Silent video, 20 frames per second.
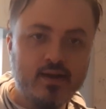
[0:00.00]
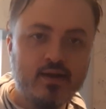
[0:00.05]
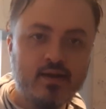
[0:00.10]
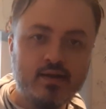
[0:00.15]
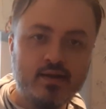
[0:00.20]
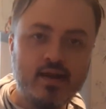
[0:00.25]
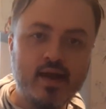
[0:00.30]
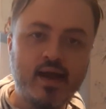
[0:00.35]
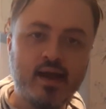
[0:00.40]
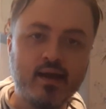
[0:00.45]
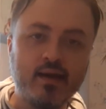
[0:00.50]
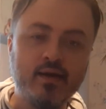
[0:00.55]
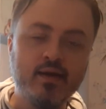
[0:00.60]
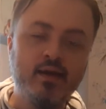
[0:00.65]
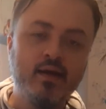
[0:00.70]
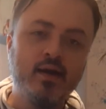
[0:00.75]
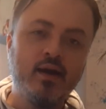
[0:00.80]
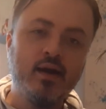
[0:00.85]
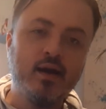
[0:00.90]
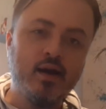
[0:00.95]
yeah,
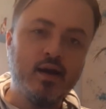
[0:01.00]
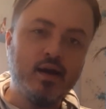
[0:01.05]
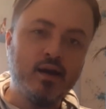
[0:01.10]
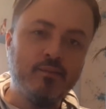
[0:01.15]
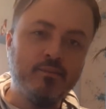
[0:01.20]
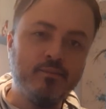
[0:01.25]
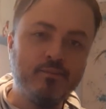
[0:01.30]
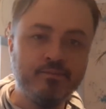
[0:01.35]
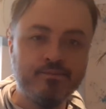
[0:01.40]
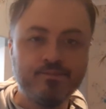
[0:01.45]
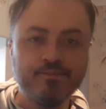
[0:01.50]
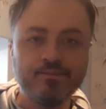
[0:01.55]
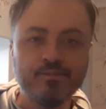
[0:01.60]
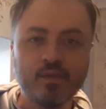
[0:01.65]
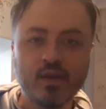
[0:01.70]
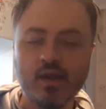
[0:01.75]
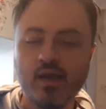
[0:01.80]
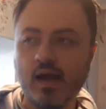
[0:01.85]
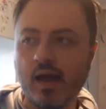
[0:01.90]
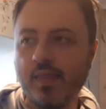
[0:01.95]
and
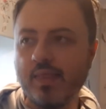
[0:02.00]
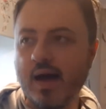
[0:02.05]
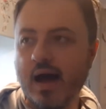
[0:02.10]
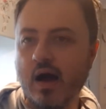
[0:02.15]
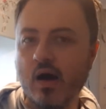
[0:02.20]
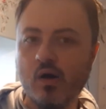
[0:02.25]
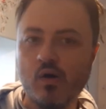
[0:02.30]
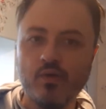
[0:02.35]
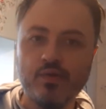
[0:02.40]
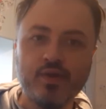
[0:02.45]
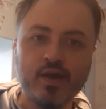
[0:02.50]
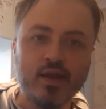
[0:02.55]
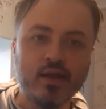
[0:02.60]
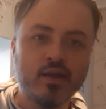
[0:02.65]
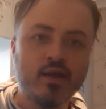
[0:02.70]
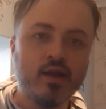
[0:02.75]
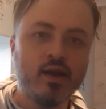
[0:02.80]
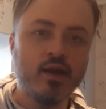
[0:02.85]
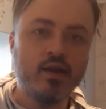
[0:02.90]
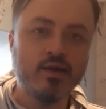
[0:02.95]
that whole thing,
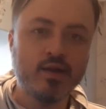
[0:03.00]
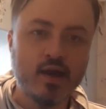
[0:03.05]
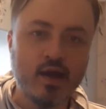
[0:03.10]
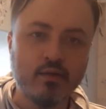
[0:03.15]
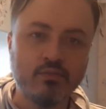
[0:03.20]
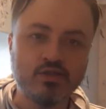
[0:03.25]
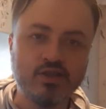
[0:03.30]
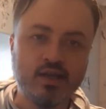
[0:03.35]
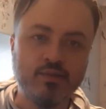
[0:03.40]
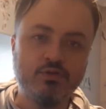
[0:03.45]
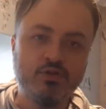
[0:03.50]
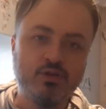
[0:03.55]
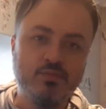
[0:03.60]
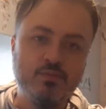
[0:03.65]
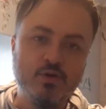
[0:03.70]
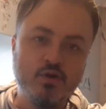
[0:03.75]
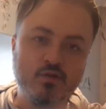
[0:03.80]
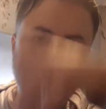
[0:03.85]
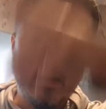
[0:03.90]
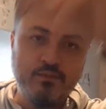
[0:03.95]
you know, yeah, it was able to
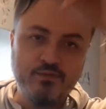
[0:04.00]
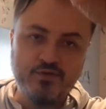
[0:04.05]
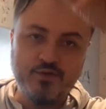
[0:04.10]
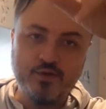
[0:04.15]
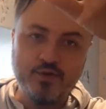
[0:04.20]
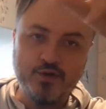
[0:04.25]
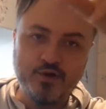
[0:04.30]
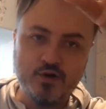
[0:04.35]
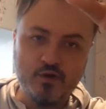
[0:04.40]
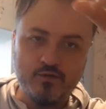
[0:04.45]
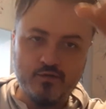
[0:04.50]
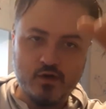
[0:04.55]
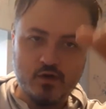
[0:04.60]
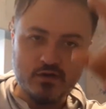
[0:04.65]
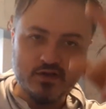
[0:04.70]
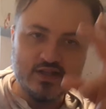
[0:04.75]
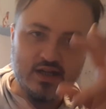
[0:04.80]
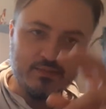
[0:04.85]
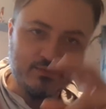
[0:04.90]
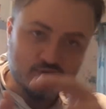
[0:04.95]
move up through the New
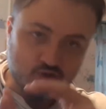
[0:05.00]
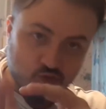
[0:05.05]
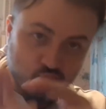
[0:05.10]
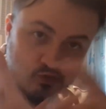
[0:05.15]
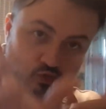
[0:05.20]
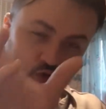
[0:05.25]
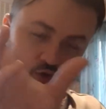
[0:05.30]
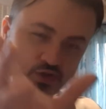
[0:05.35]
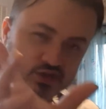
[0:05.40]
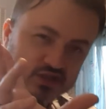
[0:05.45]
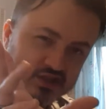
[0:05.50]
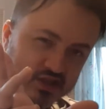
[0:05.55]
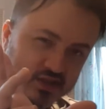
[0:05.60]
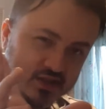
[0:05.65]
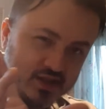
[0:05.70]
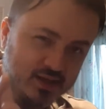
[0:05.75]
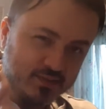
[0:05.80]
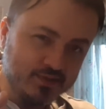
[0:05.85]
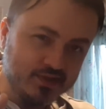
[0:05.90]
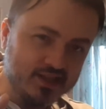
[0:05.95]
Forest up towards
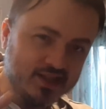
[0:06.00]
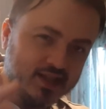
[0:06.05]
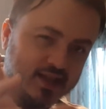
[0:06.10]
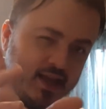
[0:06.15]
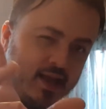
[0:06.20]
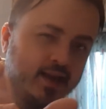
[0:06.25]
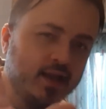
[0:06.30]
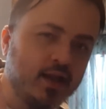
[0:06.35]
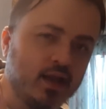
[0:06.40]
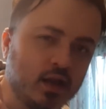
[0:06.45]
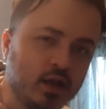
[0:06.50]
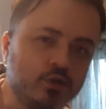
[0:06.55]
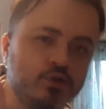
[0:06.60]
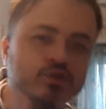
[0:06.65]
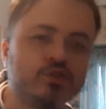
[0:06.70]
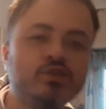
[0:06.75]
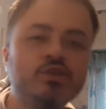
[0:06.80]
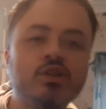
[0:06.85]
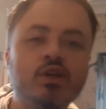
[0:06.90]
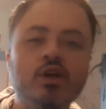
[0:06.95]
Southampton, getting
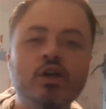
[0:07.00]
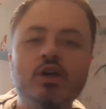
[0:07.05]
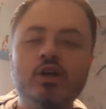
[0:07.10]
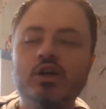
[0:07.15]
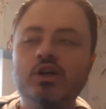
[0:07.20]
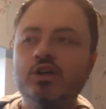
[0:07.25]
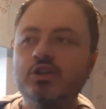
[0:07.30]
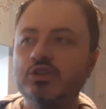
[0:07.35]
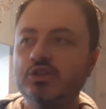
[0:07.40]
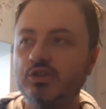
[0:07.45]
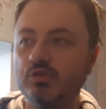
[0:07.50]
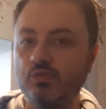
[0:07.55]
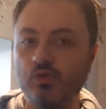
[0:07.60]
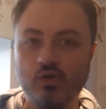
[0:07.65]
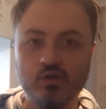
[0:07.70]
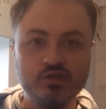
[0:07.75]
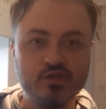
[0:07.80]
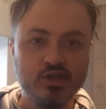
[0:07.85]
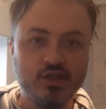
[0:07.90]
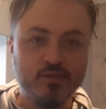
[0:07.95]
close
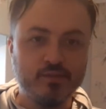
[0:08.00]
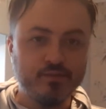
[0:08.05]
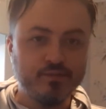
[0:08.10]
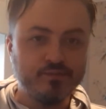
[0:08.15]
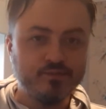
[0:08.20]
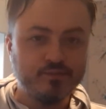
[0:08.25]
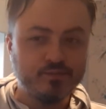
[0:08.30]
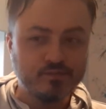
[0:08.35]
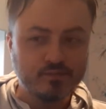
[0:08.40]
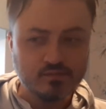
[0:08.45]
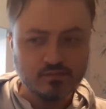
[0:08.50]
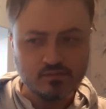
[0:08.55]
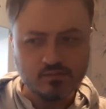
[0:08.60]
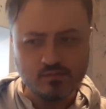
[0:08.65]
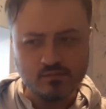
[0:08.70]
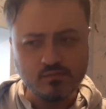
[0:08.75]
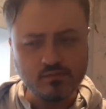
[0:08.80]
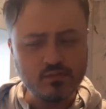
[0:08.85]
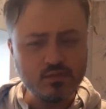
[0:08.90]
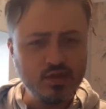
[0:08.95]
towards it.
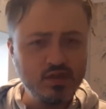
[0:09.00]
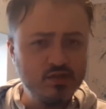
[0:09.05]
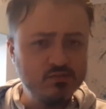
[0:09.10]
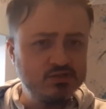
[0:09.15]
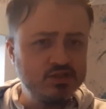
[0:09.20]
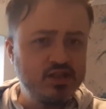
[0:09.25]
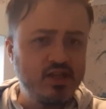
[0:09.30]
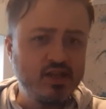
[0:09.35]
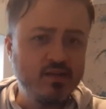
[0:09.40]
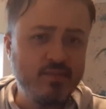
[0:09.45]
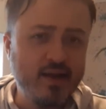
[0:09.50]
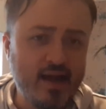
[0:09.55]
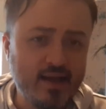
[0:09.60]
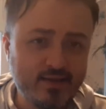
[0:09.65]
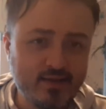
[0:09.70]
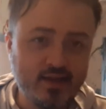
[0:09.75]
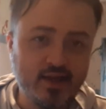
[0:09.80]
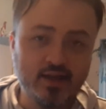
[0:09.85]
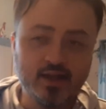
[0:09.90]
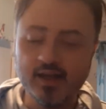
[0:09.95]
And there was another mad
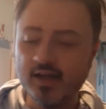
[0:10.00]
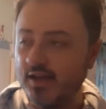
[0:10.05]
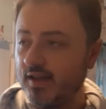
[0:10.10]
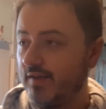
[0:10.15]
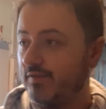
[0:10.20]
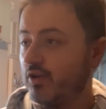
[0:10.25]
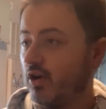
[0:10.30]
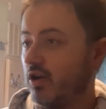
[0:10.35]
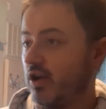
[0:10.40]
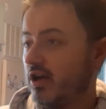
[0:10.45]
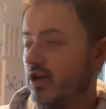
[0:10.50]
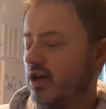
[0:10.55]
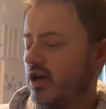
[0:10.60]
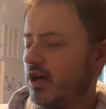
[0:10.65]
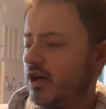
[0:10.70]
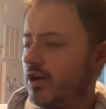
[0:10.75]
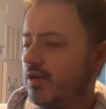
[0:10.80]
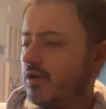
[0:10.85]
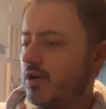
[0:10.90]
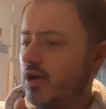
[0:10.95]
thing. They've got like
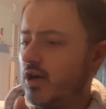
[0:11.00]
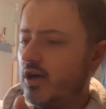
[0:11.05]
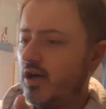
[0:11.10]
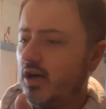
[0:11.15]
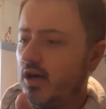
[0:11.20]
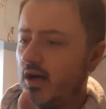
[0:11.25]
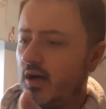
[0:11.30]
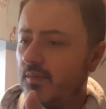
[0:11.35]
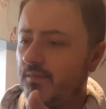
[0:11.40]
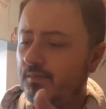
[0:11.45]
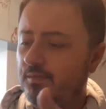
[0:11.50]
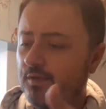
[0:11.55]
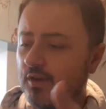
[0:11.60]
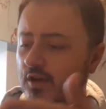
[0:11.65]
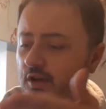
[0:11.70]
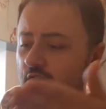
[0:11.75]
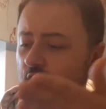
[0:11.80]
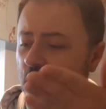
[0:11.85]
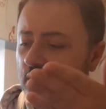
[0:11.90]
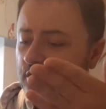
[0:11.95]
a
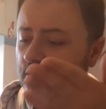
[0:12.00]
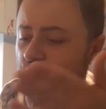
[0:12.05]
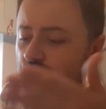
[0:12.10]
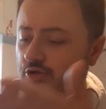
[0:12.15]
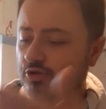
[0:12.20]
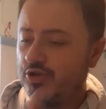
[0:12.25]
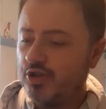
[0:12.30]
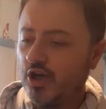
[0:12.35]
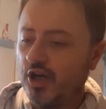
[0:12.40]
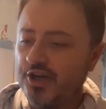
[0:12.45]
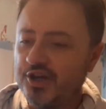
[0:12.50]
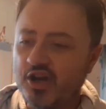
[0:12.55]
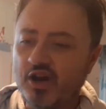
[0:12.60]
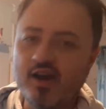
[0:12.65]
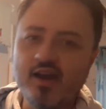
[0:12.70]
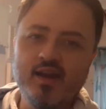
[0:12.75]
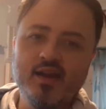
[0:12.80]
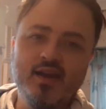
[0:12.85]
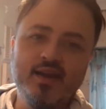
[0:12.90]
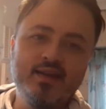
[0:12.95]
huge
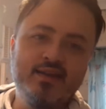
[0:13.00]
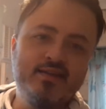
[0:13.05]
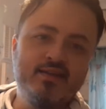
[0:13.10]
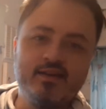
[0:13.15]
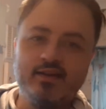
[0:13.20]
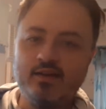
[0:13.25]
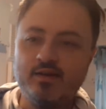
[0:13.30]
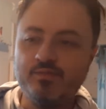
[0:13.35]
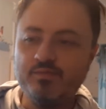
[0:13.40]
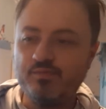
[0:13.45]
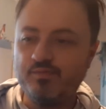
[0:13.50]
Annihilator,